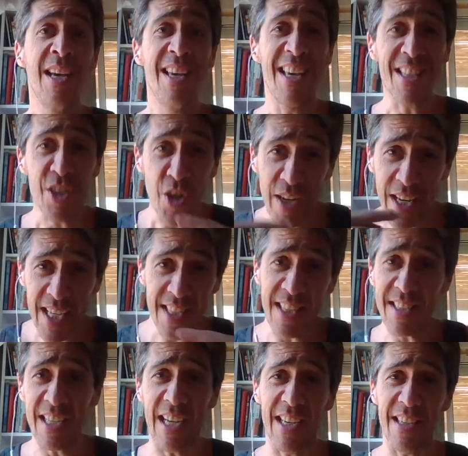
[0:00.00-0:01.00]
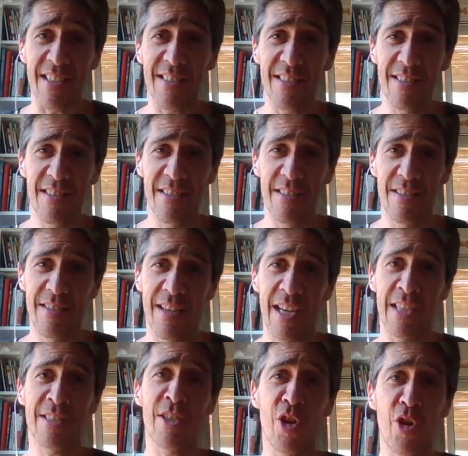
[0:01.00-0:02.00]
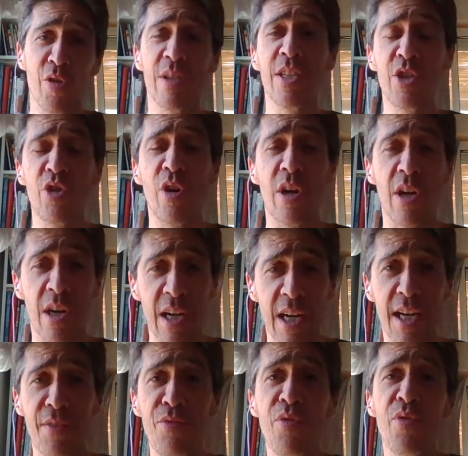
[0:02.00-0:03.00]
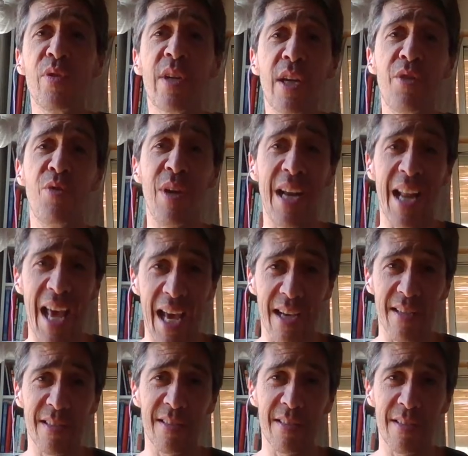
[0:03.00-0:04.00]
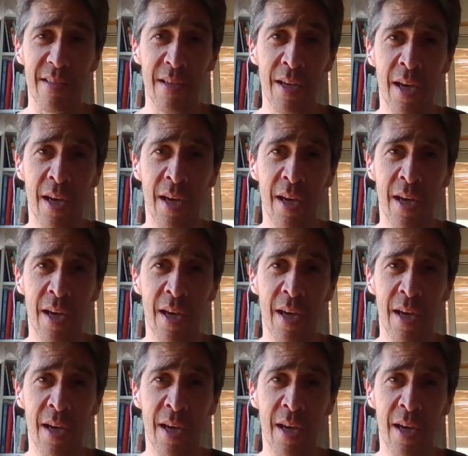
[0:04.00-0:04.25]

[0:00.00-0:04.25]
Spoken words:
It's connected, guys. As long as you're alive, you can relax.